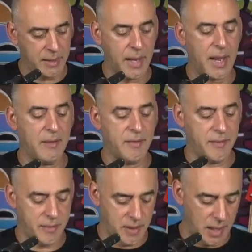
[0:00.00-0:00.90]
They have
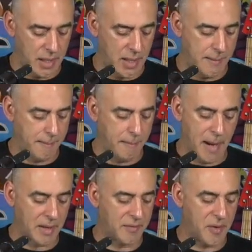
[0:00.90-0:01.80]

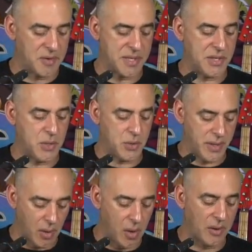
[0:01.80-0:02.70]
microphones that you
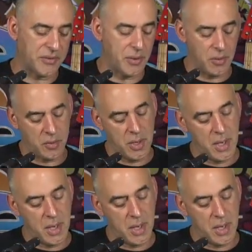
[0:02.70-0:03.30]
can also